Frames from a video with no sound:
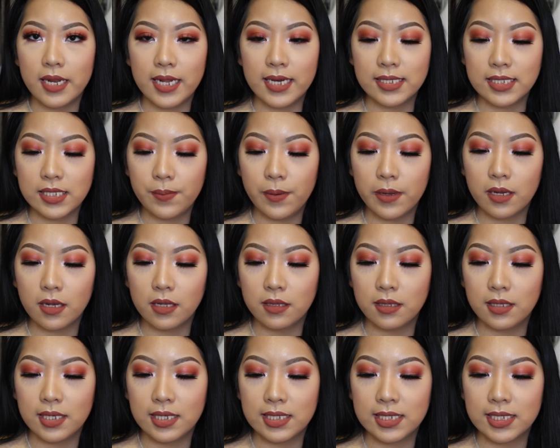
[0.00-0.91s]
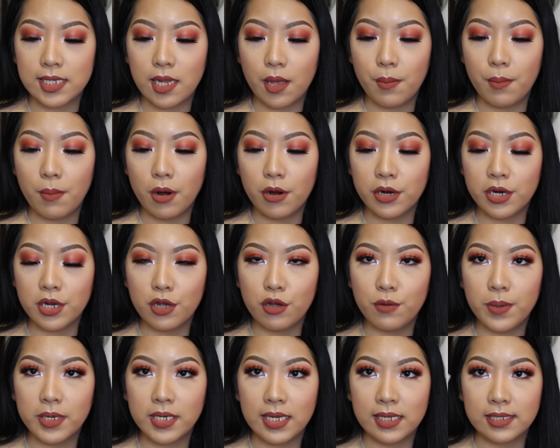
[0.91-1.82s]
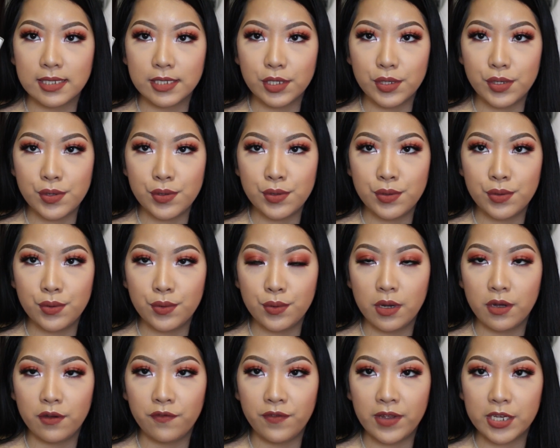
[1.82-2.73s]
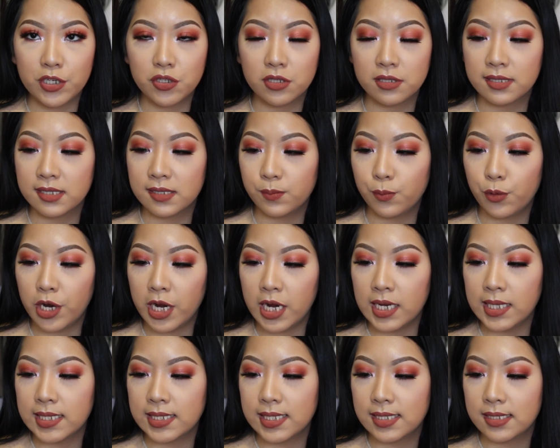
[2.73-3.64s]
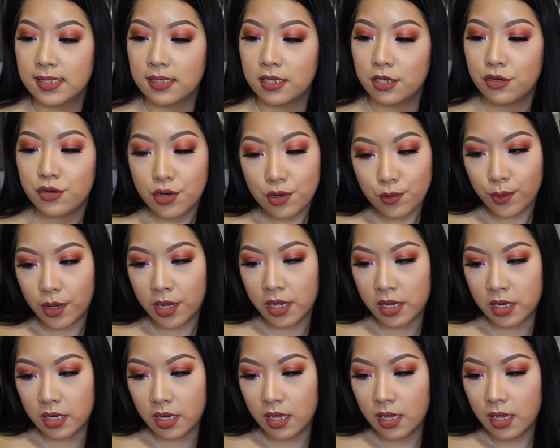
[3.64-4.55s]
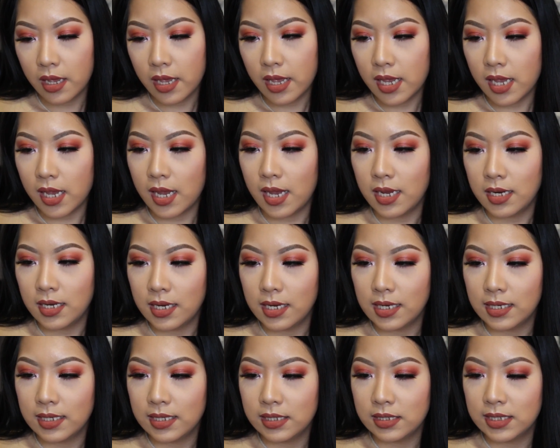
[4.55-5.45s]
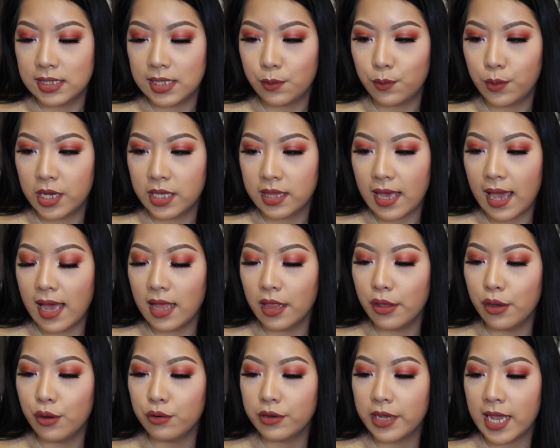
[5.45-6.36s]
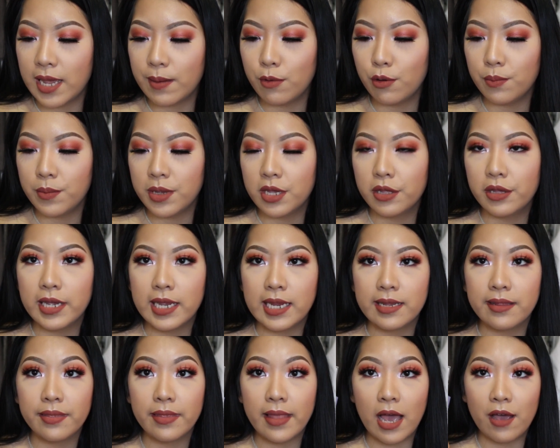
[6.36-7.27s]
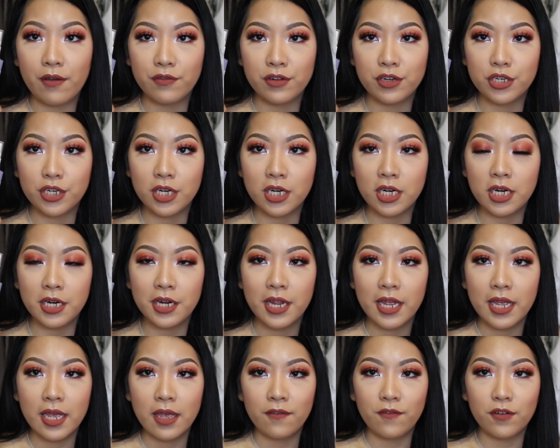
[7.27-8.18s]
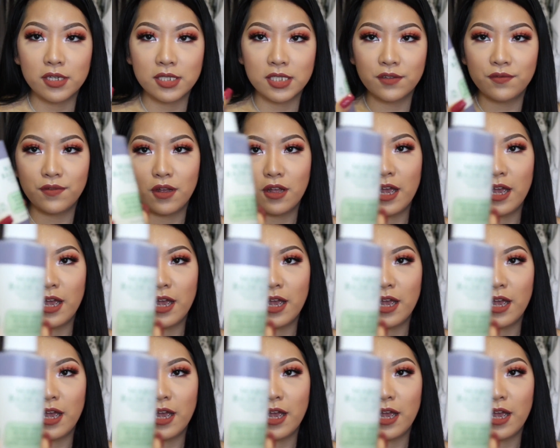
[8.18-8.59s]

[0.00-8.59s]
Next up, I got this Mario Badescu facial spray. This is their new one, and it is with aloe, chamomile, and lavender. First of